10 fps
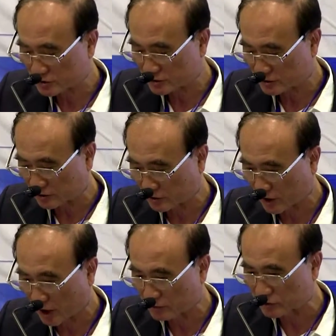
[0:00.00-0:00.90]
is
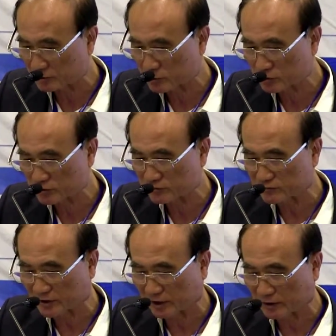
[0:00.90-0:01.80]
how we
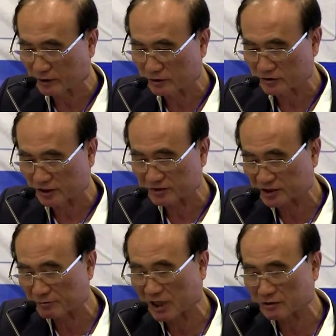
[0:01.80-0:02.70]
prove that there are
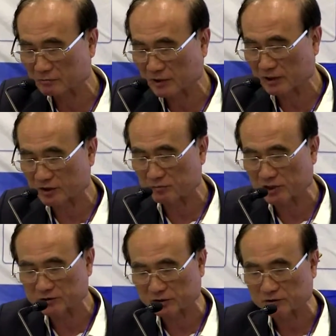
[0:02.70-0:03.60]
some other
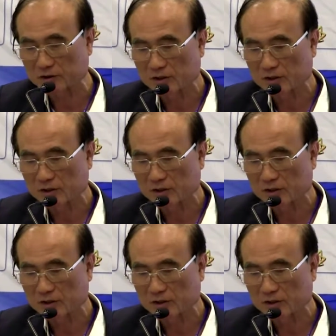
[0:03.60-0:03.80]
methods,